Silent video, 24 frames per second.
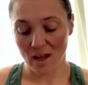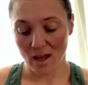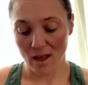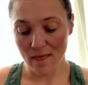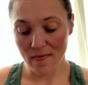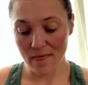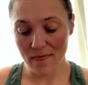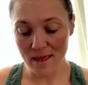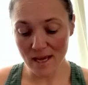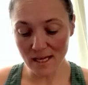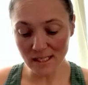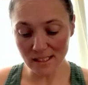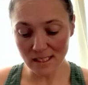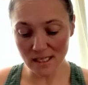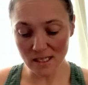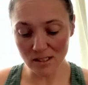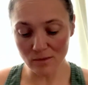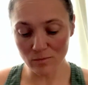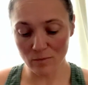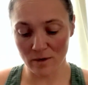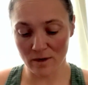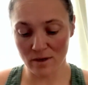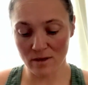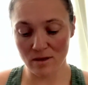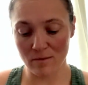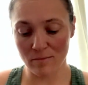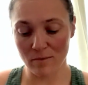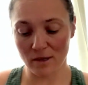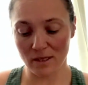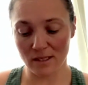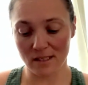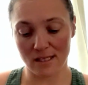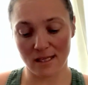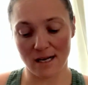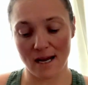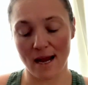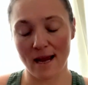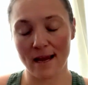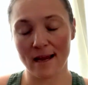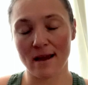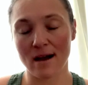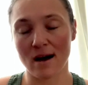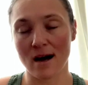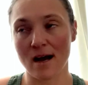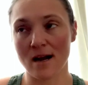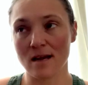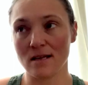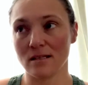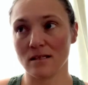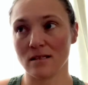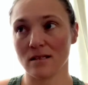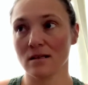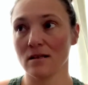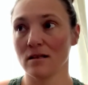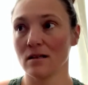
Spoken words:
this is one of the books that I got